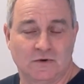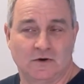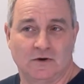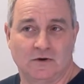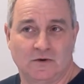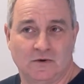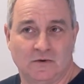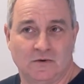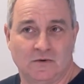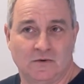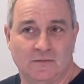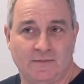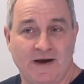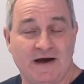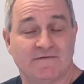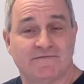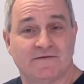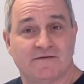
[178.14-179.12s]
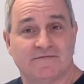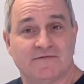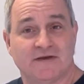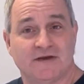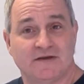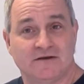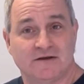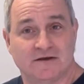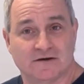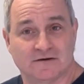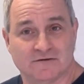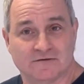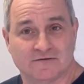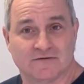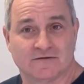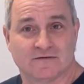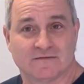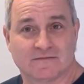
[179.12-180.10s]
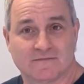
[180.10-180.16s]
Oh, about 15
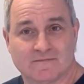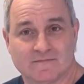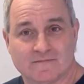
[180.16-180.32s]
years.